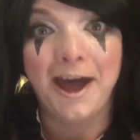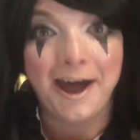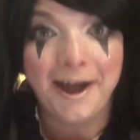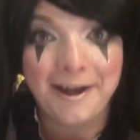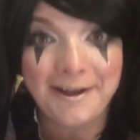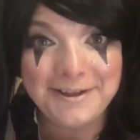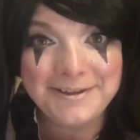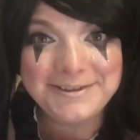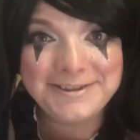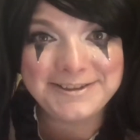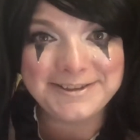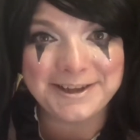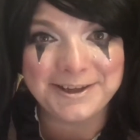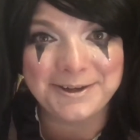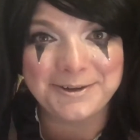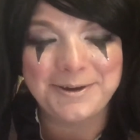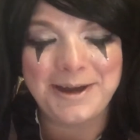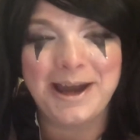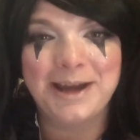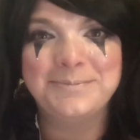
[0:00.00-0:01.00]

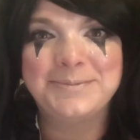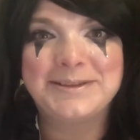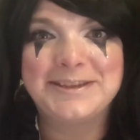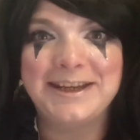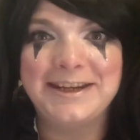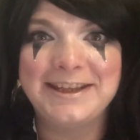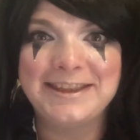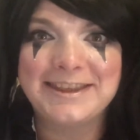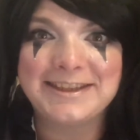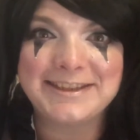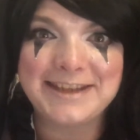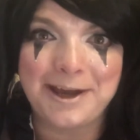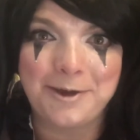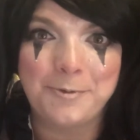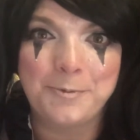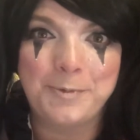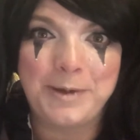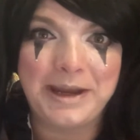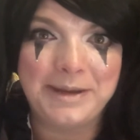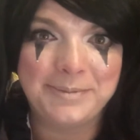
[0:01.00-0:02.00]
Also, I'm sending this out
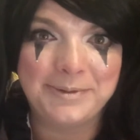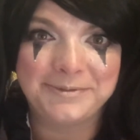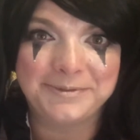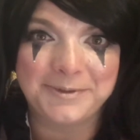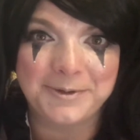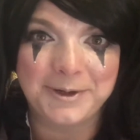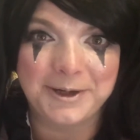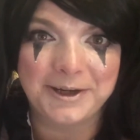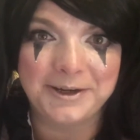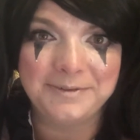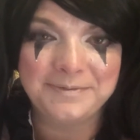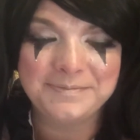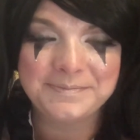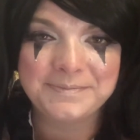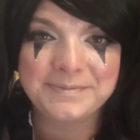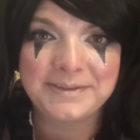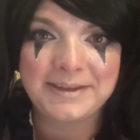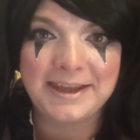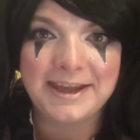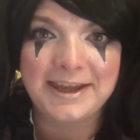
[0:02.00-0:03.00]
way before
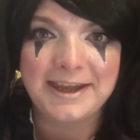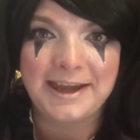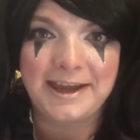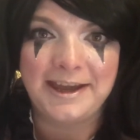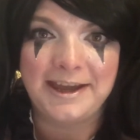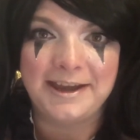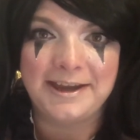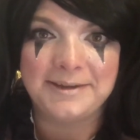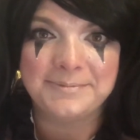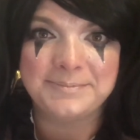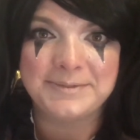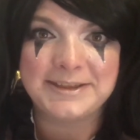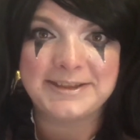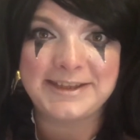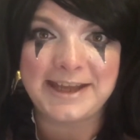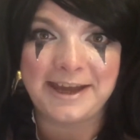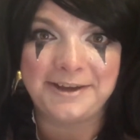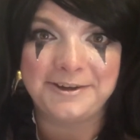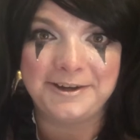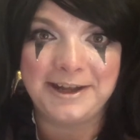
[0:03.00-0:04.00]

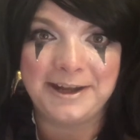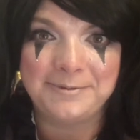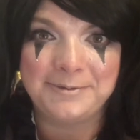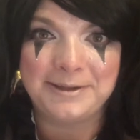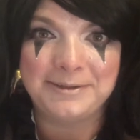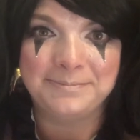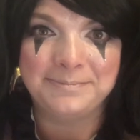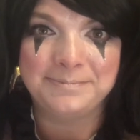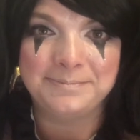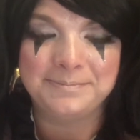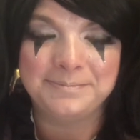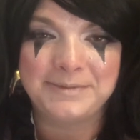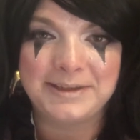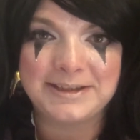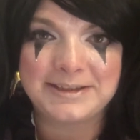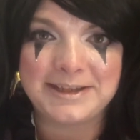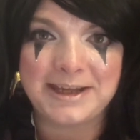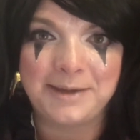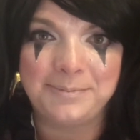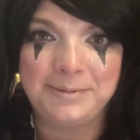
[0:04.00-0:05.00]
Saturday when
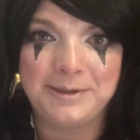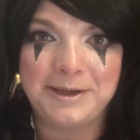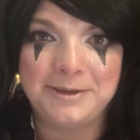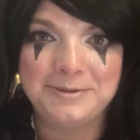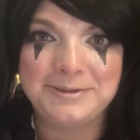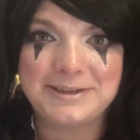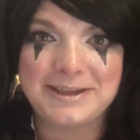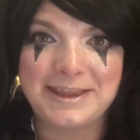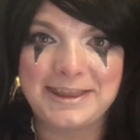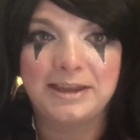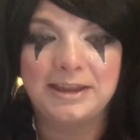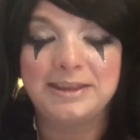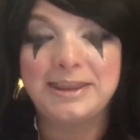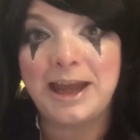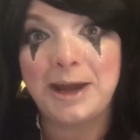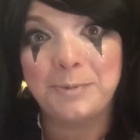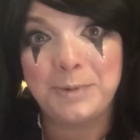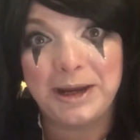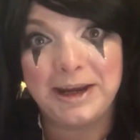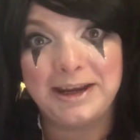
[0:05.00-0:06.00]
this uploads.
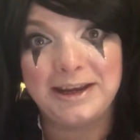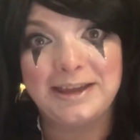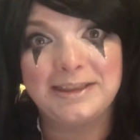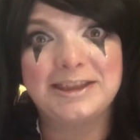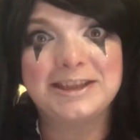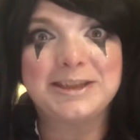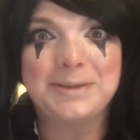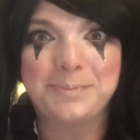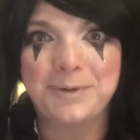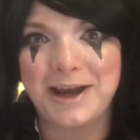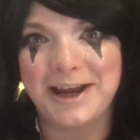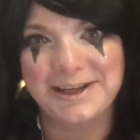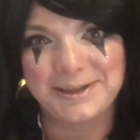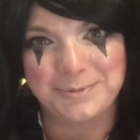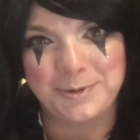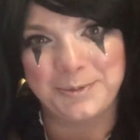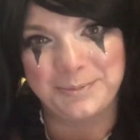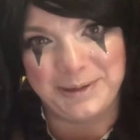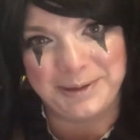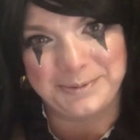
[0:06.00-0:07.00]
That way, the surprise
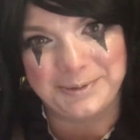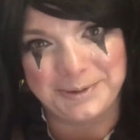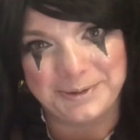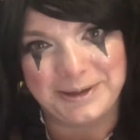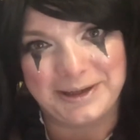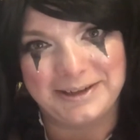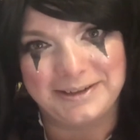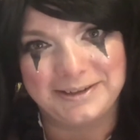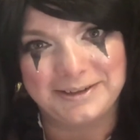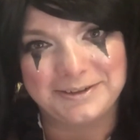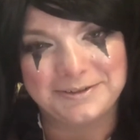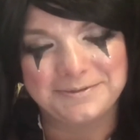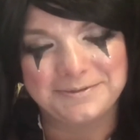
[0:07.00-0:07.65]
won't be ruined.